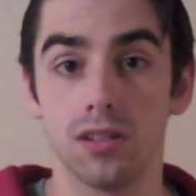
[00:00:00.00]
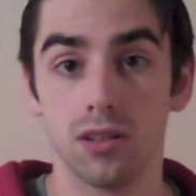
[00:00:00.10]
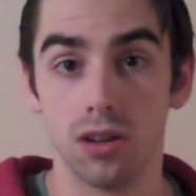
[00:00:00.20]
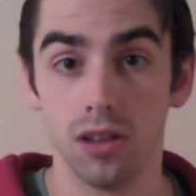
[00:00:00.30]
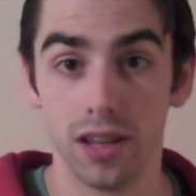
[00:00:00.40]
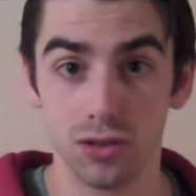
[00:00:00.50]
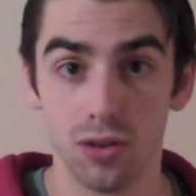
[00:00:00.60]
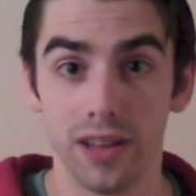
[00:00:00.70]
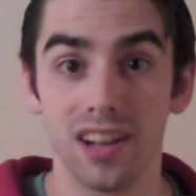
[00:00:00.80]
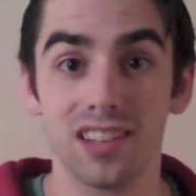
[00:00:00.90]
cholesterol
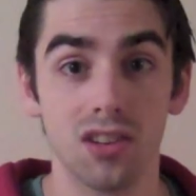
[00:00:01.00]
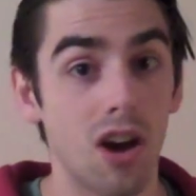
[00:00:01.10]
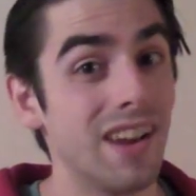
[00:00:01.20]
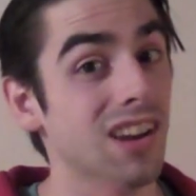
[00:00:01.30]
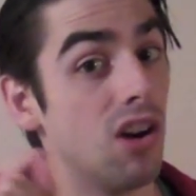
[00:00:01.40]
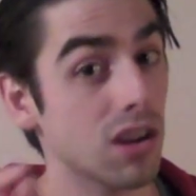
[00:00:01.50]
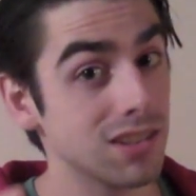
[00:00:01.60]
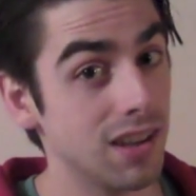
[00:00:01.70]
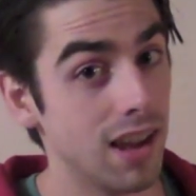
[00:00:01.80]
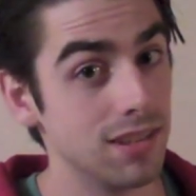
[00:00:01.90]
that gets caught and
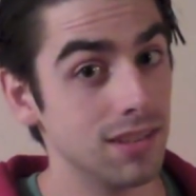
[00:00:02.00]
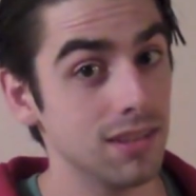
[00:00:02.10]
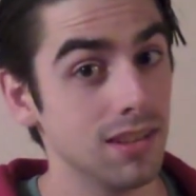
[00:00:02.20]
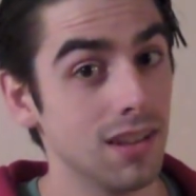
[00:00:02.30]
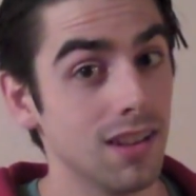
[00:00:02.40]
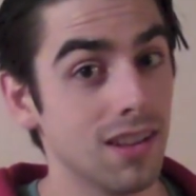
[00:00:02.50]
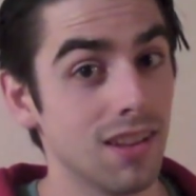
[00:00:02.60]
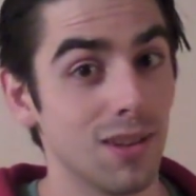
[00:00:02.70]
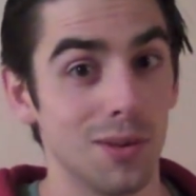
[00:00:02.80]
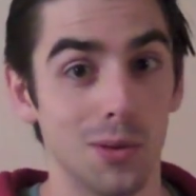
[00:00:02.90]
oxidizes
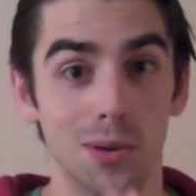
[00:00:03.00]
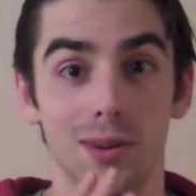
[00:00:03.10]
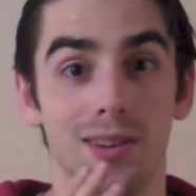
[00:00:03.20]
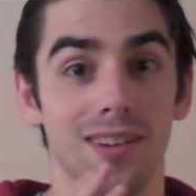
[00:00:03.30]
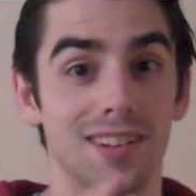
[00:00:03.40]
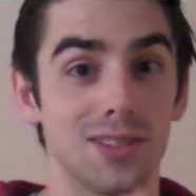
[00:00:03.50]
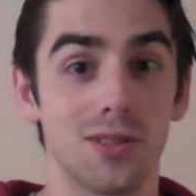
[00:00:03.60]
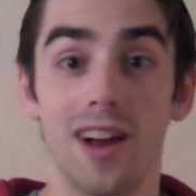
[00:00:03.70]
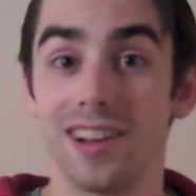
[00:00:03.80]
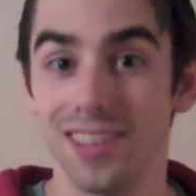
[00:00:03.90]
or
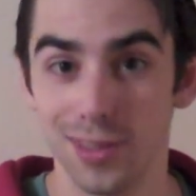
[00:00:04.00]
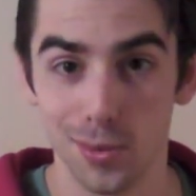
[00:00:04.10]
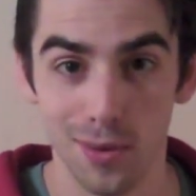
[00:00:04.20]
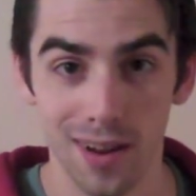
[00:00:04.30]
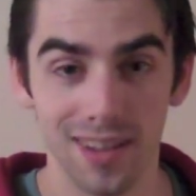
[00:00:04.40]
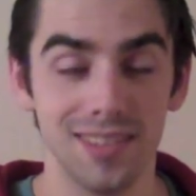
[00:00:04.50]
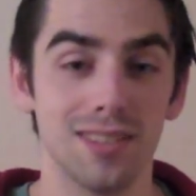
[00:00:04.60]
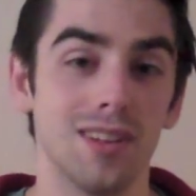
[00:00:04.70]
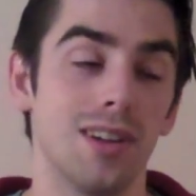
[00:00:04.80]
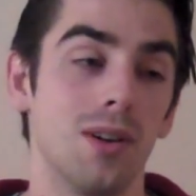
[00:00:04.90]
triglycerides
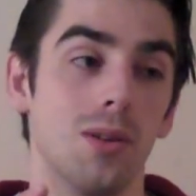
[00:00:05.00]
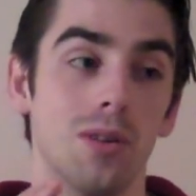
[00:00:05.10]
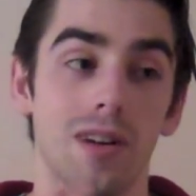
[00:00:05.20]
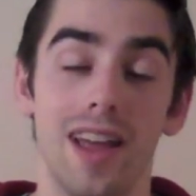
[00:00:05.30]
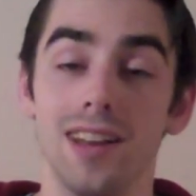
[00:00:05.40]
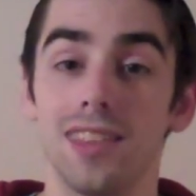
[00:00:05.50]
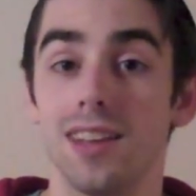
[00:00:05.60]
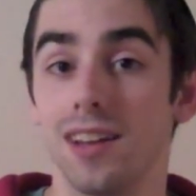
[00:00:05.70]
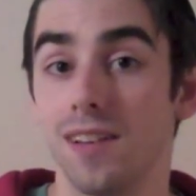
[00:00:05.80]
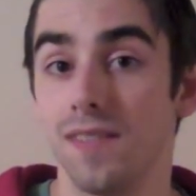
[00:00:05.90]
or
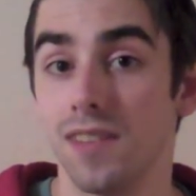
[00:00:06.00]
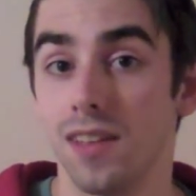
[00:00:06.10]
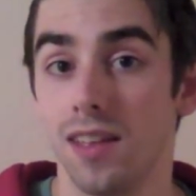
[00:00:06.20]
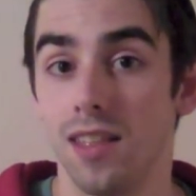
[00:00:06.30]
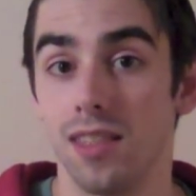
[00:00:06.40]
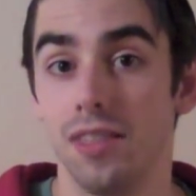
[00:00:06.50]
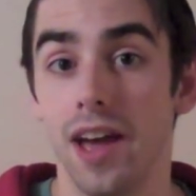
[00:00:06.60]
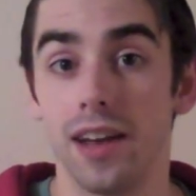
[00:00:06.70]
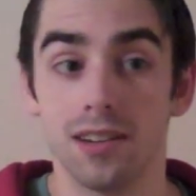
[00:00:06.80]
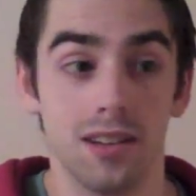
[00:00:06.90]
anything
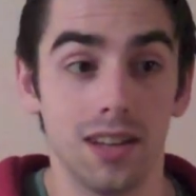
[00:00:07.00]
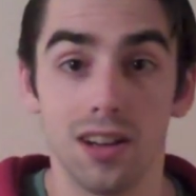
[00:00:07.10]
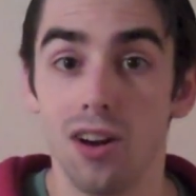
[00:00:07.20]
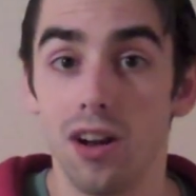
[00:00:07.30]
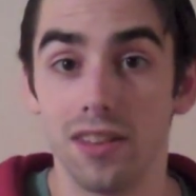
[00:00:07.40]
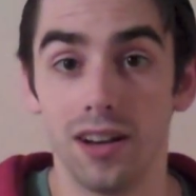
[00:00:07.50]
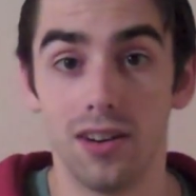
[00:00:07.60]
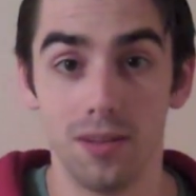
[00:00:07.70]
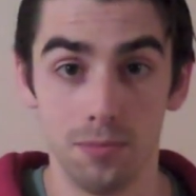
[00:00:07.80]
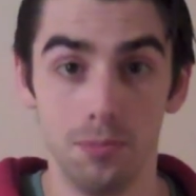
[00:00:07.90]
that can get caught there
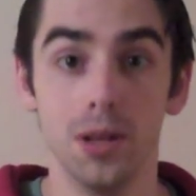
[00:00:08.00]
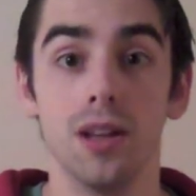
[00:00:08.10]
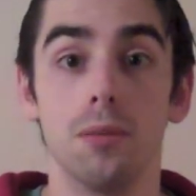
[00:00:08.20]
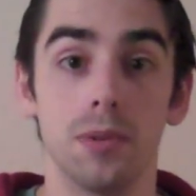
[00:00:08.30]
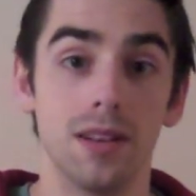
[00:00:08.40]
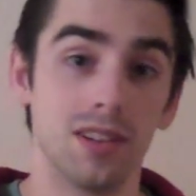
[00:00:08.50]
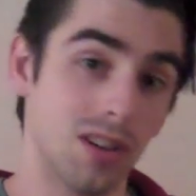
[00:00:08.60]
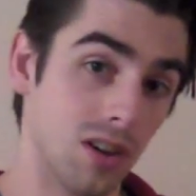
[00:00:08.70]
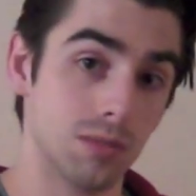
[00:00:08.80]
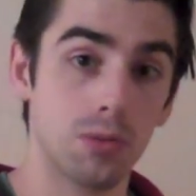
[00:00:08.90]
and build up and
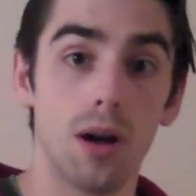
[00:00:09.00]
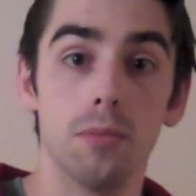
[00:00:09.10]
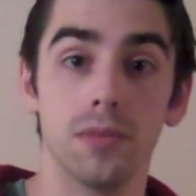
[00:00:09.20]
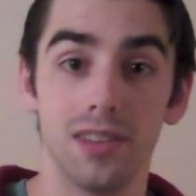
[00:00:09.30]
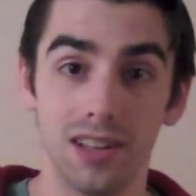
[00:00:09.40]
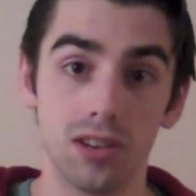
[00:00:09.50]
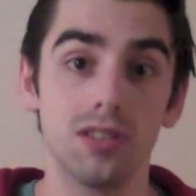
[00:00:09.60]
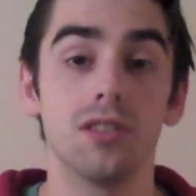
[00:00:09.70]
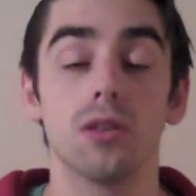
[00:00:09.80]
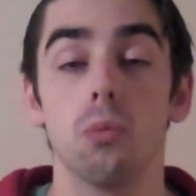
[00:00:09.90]
cause problems in the
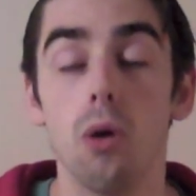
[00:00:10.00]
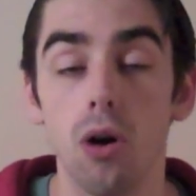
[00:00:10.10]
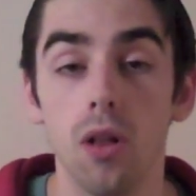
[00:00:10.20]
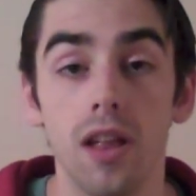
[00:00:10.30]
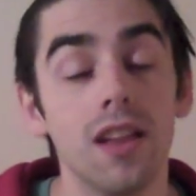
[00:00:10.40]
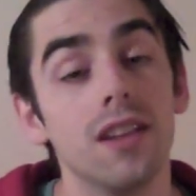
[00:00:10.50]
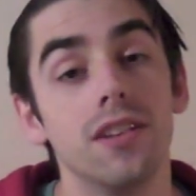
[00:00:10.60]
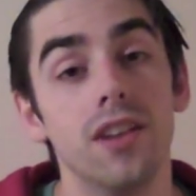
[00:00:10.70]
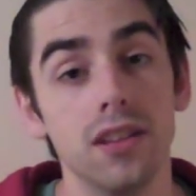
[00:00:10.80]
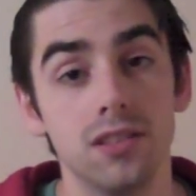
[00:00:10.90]
arterial wall
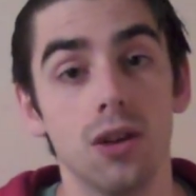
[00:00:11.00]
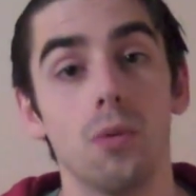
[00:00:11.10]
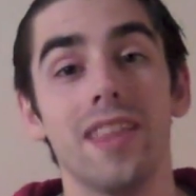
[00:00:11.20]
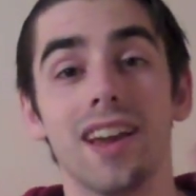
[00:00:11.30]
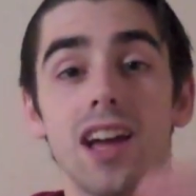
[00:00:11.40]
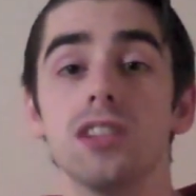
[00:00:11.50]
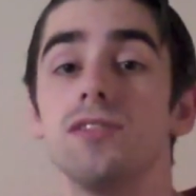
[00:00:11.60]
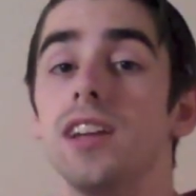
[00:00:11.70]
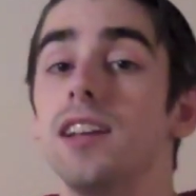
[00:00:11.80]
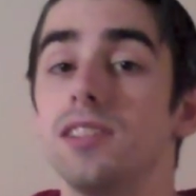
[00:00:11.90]
does so when that
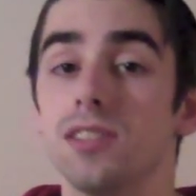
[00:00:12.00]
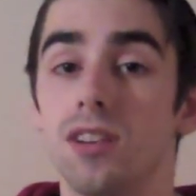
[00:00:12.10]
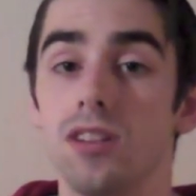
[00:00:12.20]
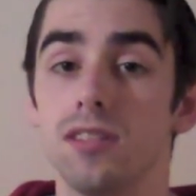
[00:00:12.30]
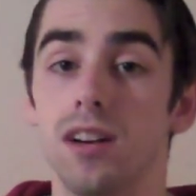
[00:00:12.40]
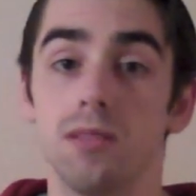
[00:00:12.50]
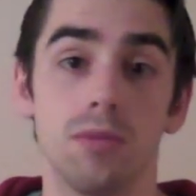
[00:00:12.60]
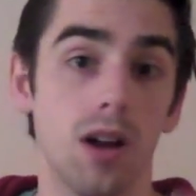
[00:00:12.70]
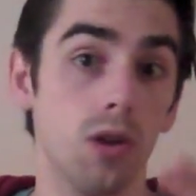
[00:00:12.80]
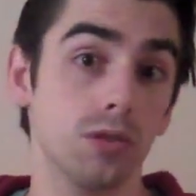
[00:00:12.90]
calcification starts there.
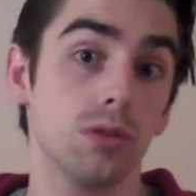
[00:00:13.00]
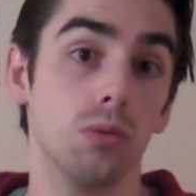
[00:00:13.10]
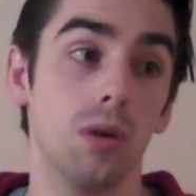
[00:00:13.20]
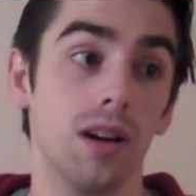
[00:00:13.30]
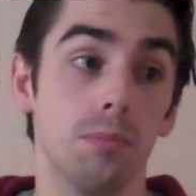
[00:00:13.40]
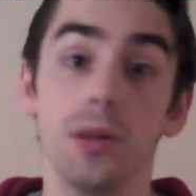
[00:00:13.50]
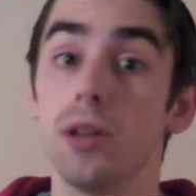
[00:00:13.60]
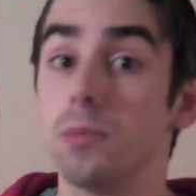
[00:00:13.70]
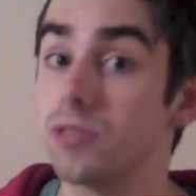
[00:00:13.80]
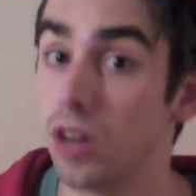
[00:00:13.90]
Also, uh, build
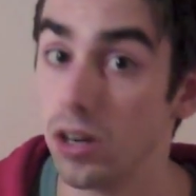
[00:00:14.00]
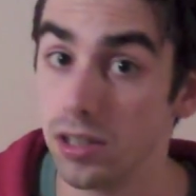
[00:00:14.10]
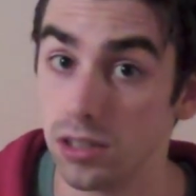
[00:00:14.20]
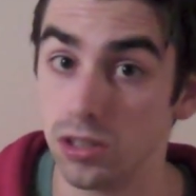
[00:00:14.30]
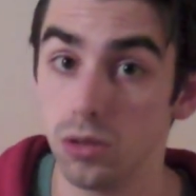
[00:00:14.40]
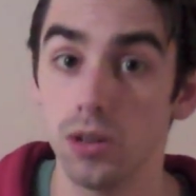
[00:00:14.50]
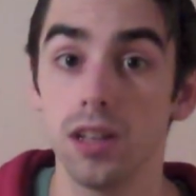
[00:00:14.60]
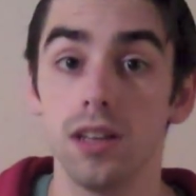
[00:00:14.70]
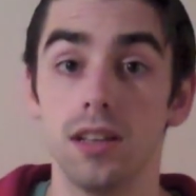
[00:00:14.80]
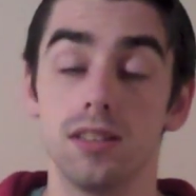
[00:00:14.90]
up scar tissue
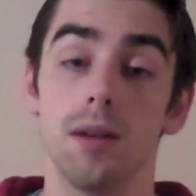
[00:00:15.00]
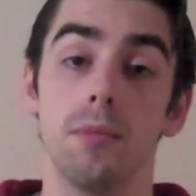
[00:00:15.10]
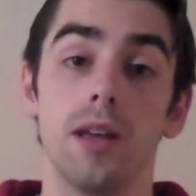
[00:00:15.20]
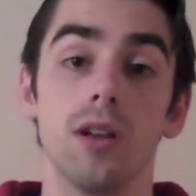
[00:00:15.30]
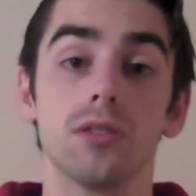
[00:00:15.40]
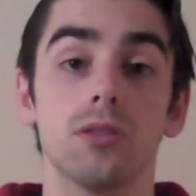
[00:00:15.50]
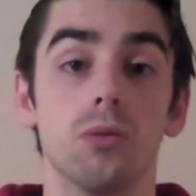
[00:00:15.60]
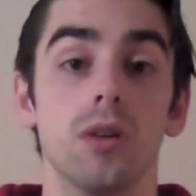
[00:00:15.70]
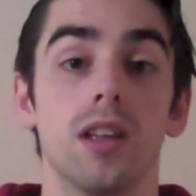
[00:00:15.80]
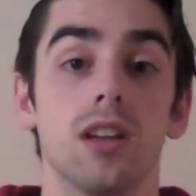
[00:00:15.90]
is something that also
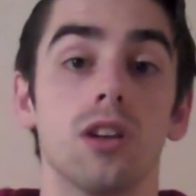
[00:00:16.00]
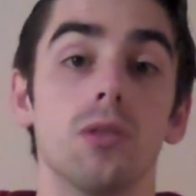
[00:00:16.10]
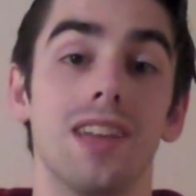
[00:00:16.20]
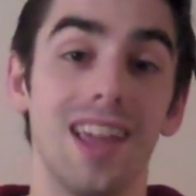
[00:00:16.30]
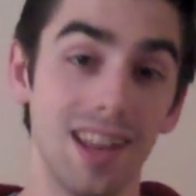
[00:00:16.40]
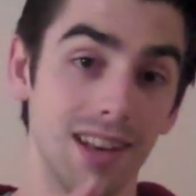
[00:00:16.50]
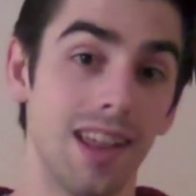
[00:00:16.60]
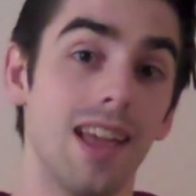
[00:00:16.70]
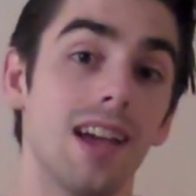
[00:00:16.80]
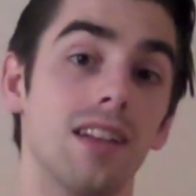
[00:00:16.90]
goes hand in
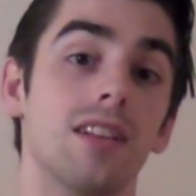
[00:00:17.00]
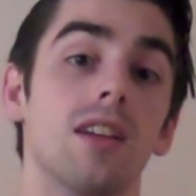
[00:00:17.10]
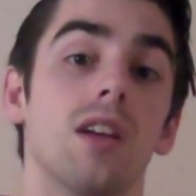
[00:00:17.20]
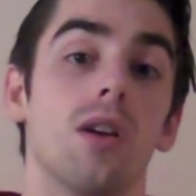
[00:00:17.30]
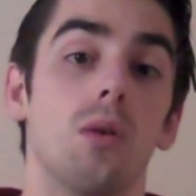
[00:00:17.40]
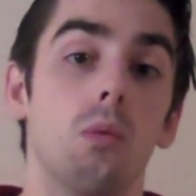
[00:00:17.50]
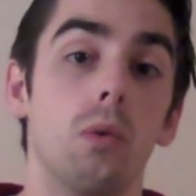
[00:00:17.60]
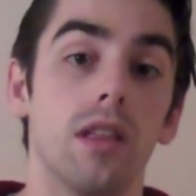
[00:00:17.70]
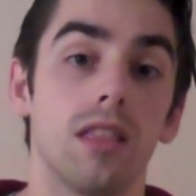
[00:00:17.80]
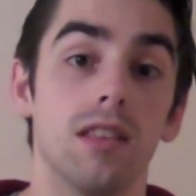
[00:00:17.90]
hand
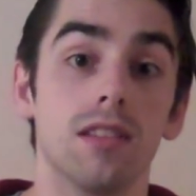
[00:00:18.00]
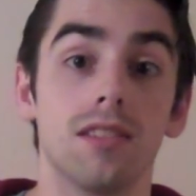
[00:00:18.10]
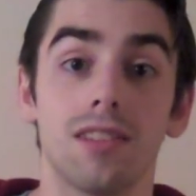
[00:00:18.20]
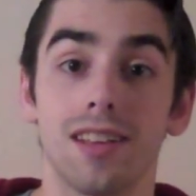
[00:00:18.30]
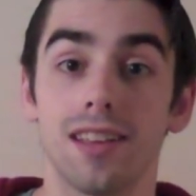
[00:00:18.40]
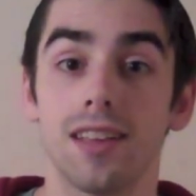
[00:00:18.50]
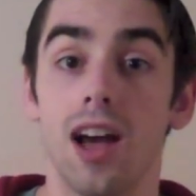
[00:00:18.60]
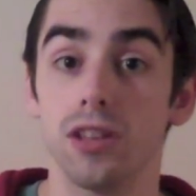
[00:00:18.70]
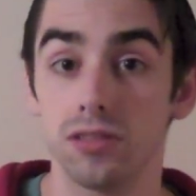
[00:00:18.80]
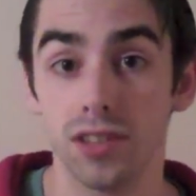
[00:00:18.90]
with this
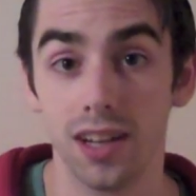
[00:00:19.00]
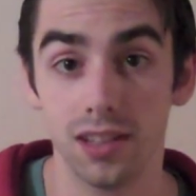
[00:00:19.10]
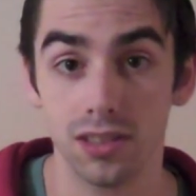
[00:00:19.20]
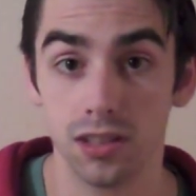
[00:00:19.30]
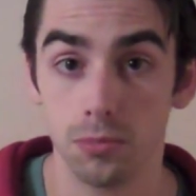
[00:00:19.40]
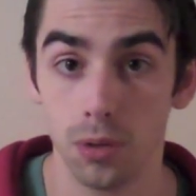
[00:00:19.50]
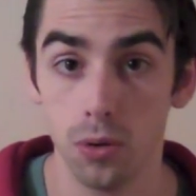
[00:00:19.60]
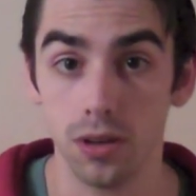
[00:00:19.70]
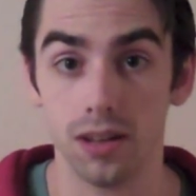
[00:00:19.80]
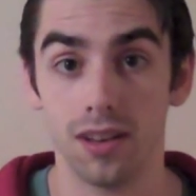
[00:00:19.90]
calcification
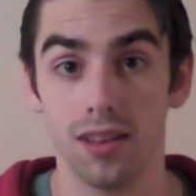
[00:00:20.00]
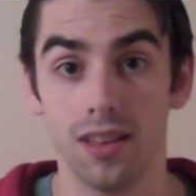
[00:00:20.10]
component.